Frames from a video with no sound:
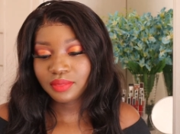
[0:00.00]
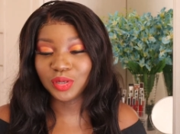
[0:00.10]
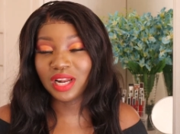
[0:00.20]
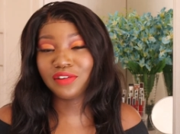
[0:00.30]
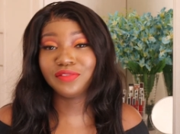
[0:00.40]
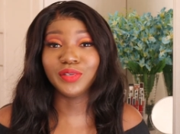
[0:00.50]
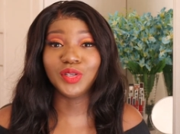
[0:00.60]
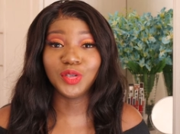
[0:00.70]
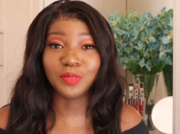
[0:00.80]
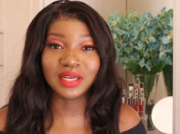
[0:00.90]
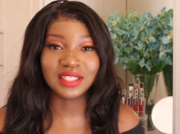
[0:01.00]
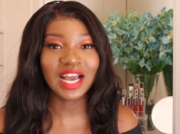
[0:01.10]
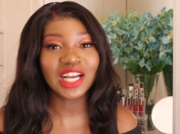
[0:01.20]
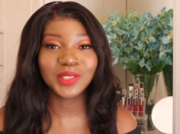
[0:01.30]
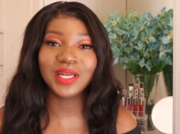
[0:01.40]
You love food too much.
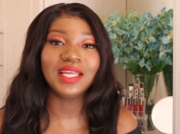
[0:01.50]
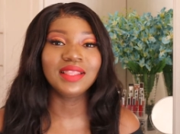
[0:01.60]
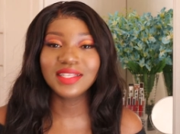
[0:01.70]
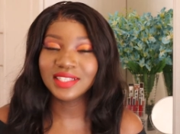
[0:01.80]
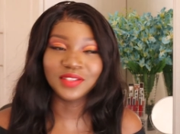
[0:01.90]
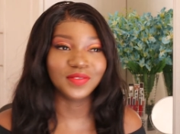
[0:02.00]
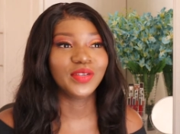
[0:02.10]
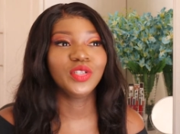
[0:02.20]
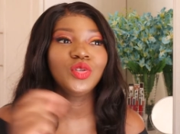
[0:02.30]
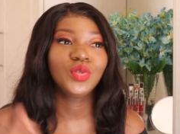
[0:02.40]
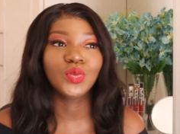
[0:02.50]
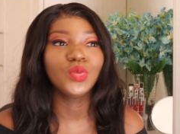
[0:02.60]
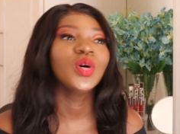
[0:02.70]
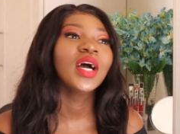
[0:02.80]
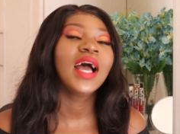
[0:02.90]
Actually, this is very
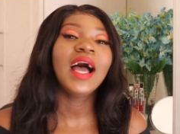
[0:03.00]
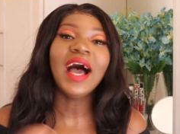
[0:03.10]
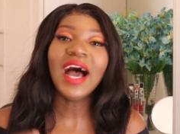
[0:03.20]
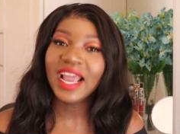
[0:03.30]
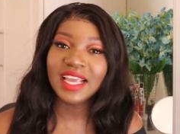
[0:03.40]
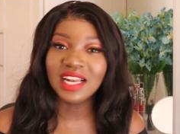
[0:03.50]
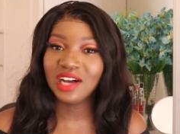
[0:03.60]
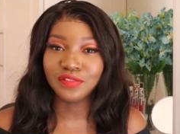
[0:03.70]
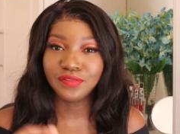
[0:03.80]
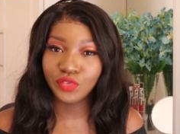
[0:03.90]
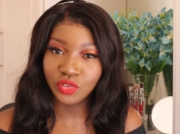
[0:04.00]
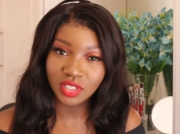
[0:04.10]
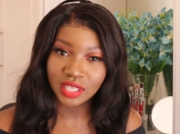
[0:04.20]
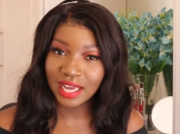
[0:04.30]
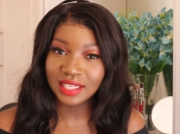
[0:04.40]
true. I love
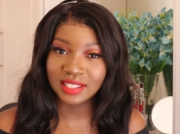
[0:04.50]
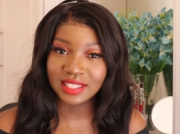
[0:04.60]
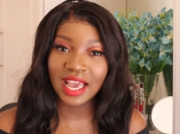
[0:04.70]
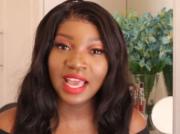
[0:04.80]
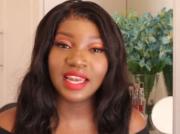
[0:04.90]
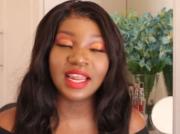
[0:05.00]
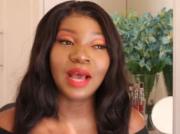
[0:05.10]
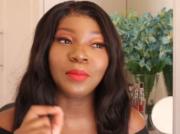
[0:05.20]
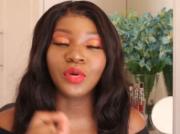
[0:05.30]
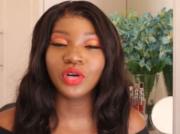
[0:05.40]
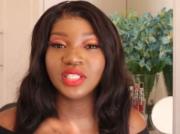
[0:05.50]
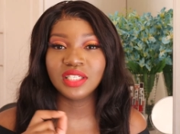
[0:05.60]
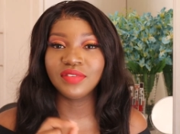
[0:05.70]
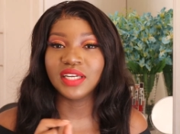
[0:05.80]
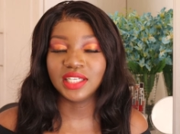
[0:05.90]
food, guys, and I'm not
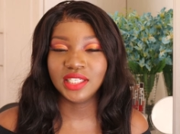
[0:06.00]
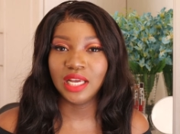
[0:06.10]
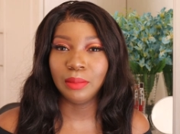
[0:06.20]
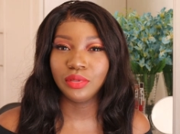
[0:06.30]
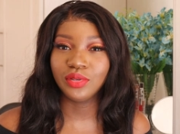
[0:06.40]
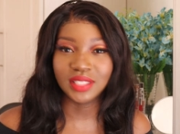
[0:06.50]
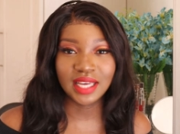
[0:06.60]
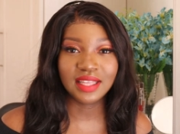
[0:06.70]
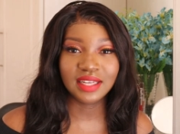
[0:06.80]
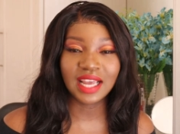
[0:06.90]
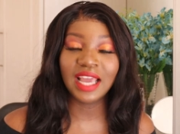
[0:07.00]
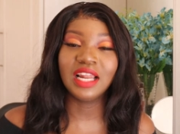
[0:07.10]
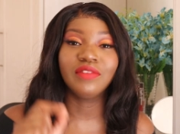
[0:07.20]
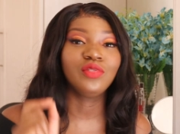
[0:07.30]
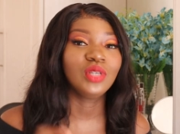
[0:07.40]
even ashamed to say that. I
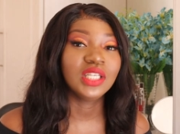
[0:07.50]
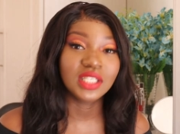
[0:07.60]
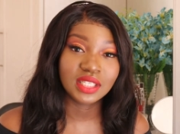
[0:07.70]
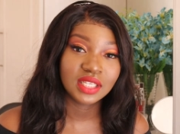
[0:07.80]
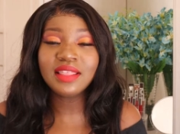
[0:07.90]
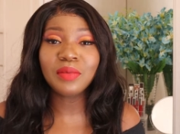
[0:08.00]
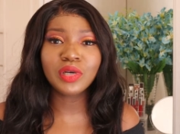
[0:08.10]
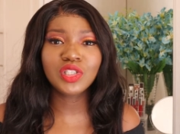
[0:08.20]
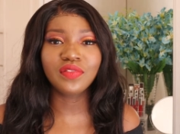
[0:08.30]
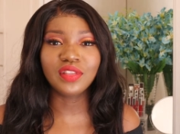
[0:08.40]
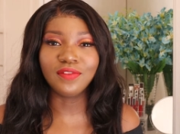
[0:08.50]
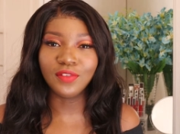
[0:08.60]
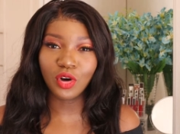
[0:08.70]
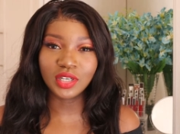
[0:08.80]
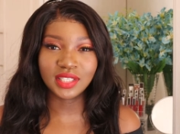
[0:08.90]
love to eat. I think most of the
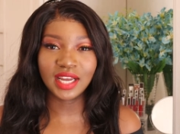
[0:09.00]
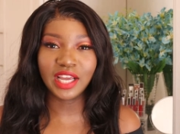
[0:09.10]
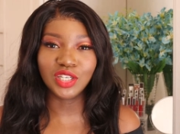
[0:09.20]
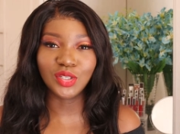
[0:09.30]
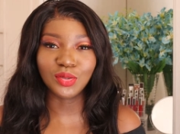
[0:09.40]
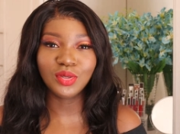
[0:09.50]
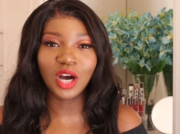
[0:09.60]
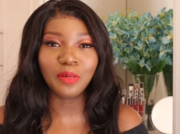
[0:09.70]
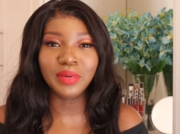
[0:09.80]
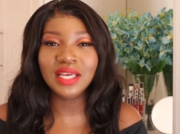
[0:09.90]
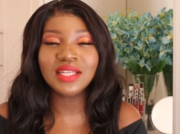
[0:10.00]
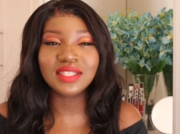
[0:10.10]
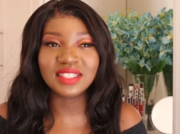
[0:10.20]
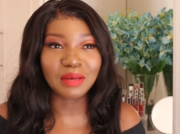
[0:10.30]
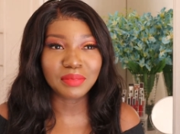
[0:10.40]
vlogs that I do, I'll be
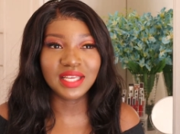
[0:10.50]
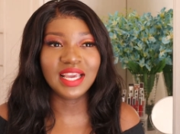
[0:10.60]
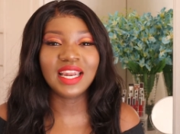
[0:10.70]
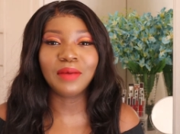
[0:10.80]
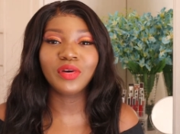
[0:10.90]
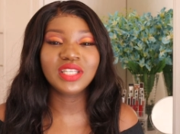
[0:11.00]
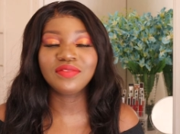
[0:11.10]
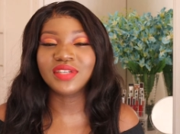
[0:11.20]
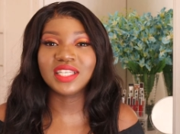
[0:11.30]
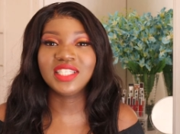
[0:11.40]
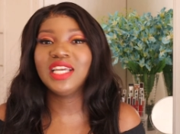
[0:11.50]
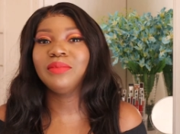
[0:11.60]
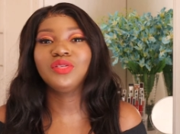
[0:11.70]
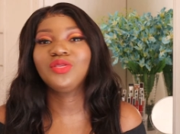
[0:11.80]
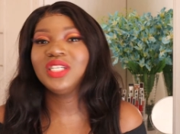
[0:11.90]
eating something and I'm not even
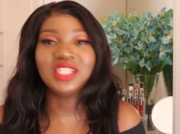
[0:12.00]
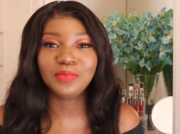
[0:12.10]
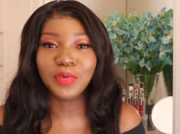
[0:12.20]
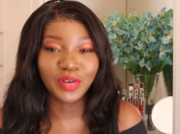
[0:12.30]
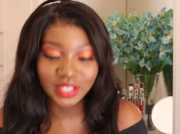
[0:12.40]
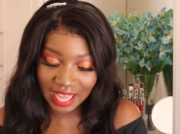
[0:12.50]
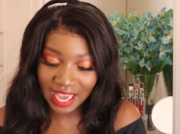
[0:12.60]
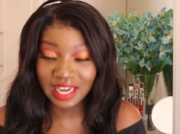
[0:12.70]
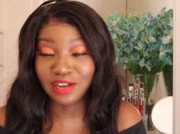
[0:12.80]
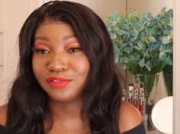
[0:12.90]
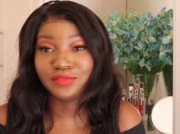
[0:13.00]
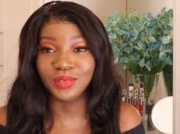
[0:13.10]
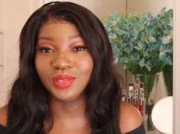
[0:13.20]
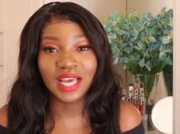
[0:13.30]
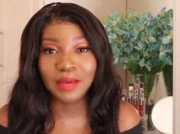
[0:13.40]
ashamed to eat because I love
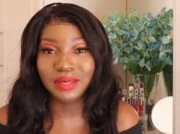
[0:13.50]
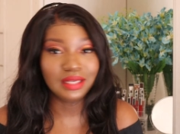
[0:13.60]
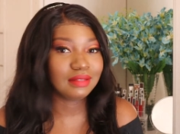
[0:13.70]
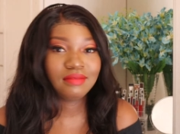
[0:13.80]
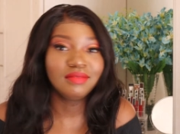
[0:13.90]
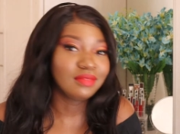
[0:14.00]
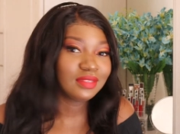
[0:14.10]
food. I mean,